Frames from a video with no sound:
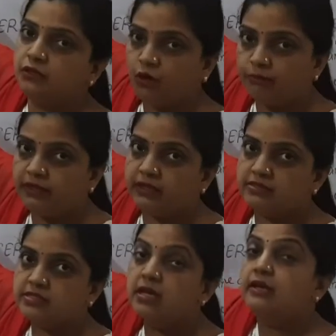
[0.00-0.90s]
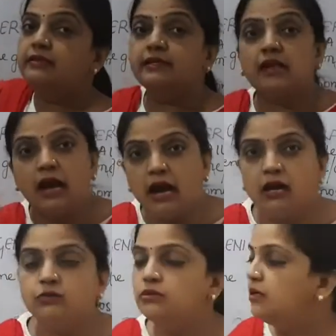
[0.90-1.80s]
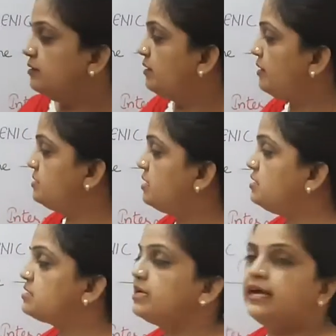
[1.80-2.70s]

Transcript: dominance, that how the results